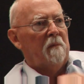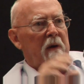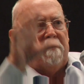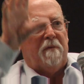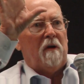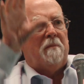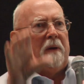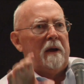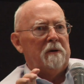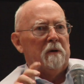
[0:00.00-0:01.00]
at the front
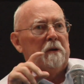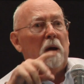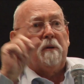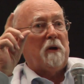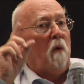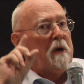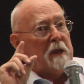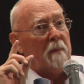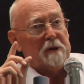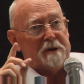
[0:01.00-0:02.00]
page, always
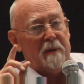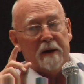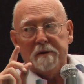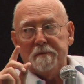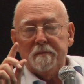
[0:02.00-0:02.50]
double spaced.